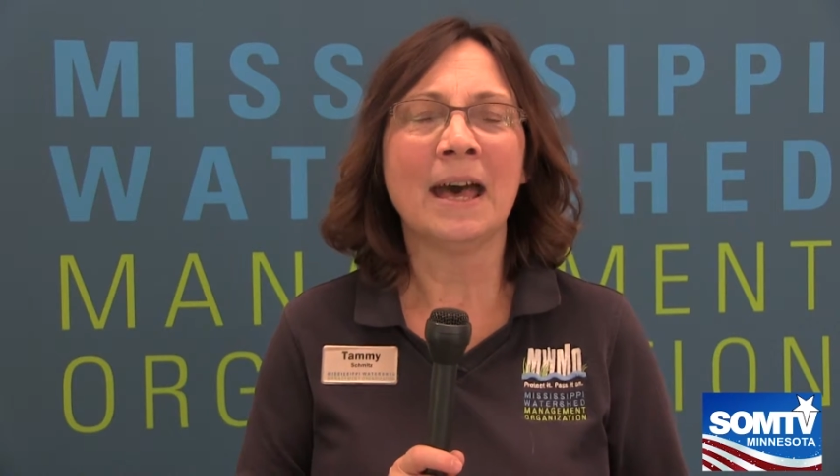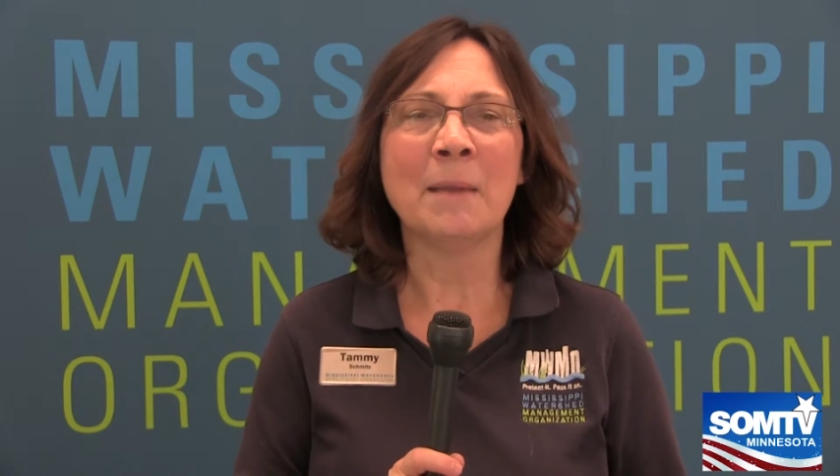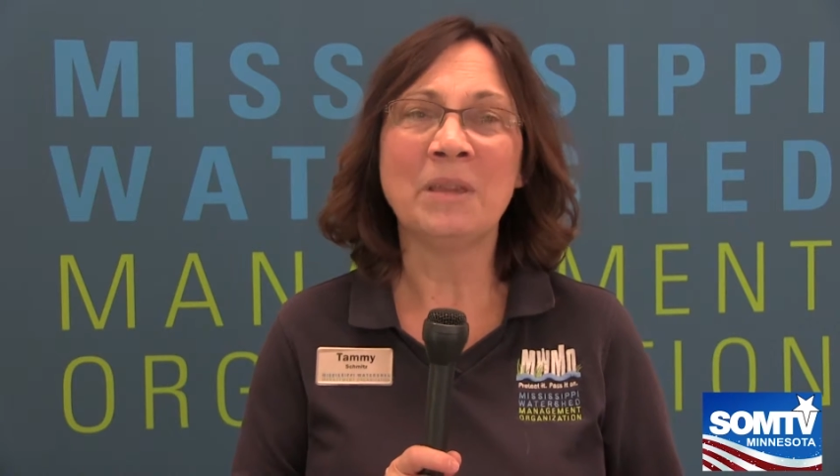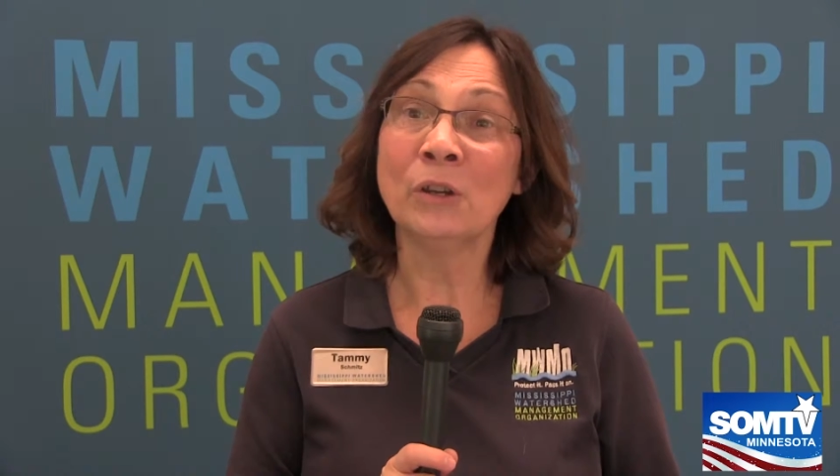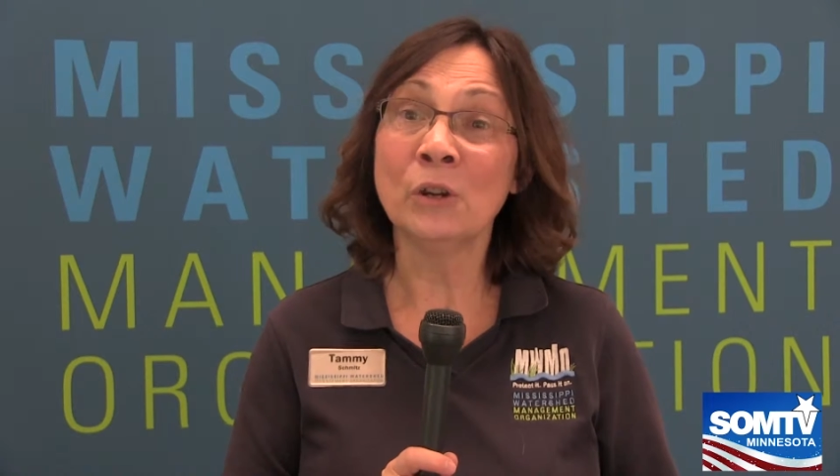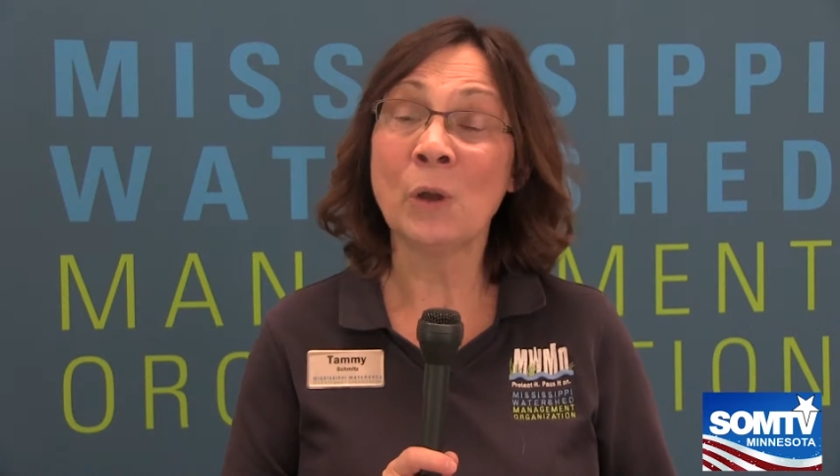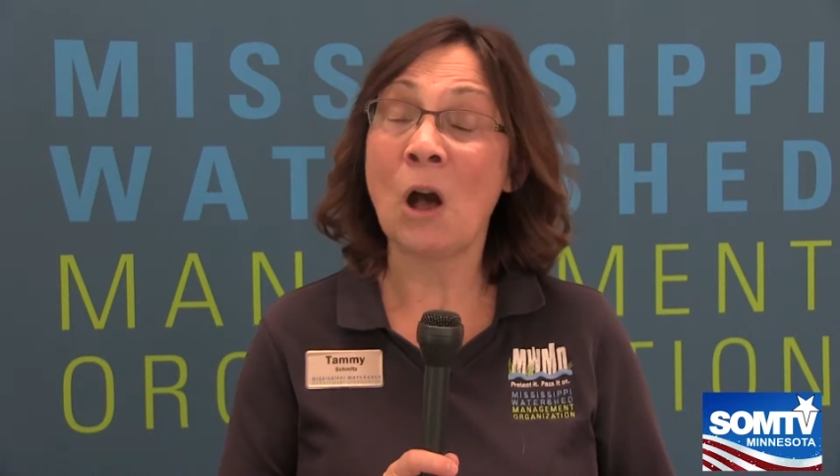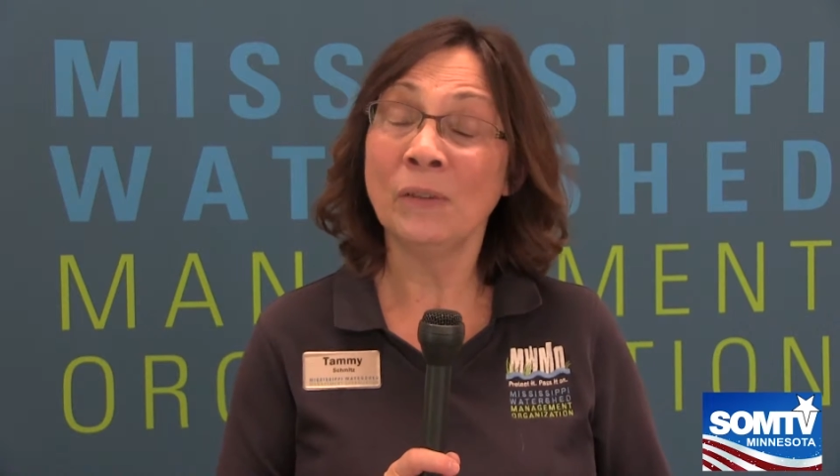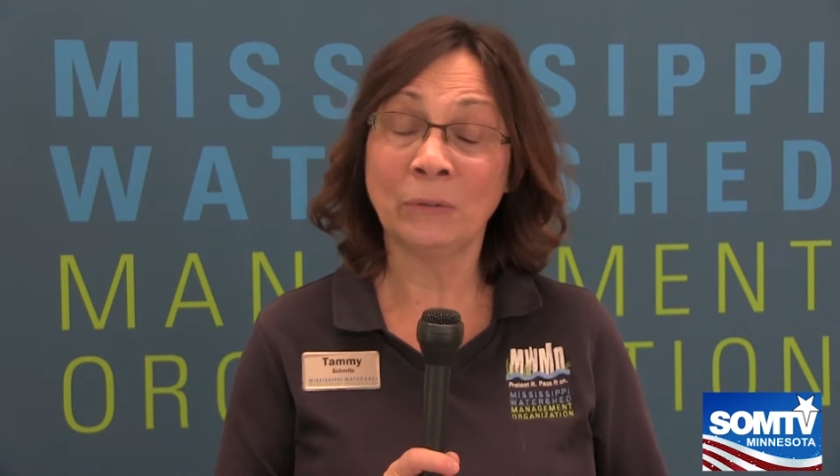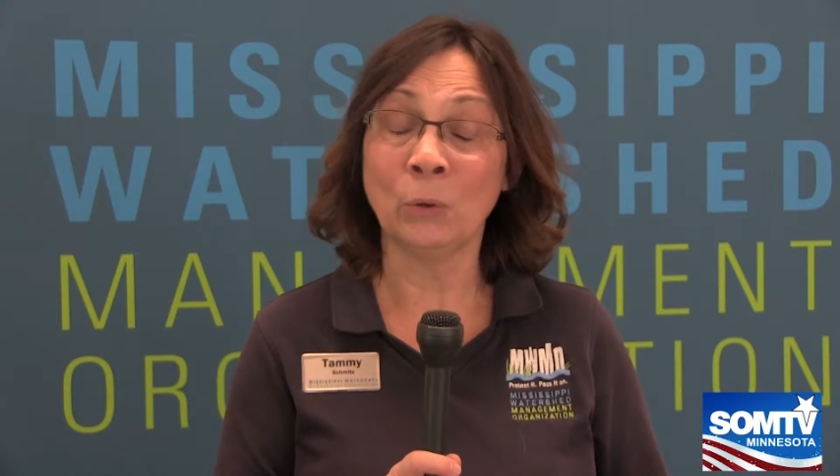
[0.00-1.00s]
I'm here
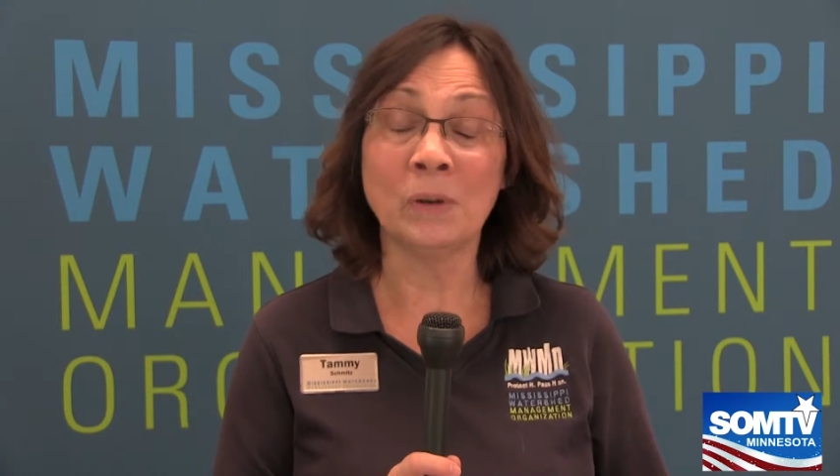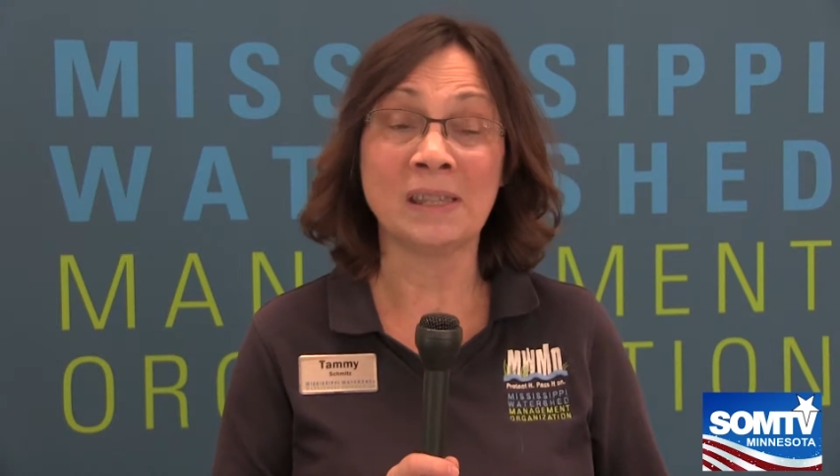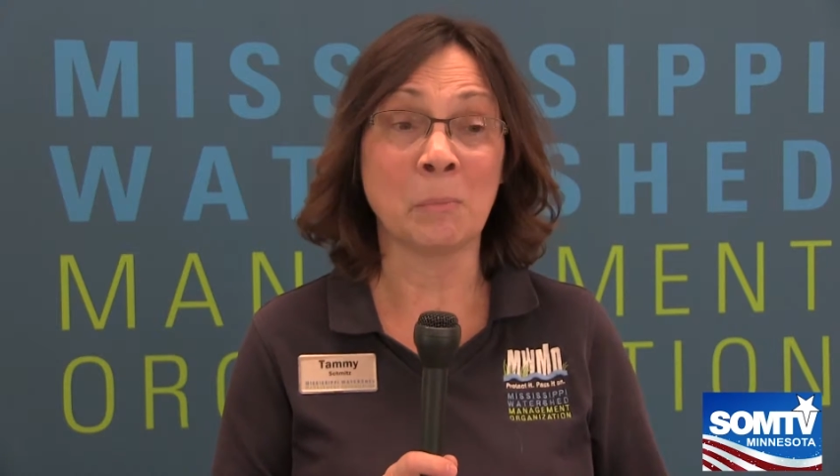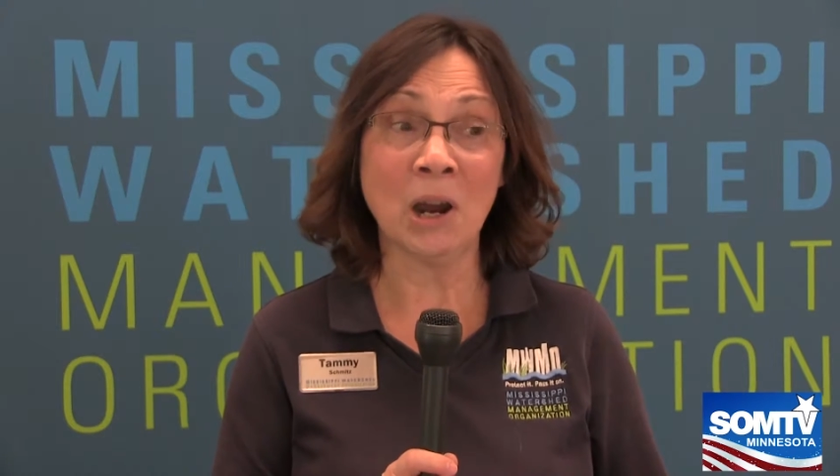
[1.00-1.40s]
also as a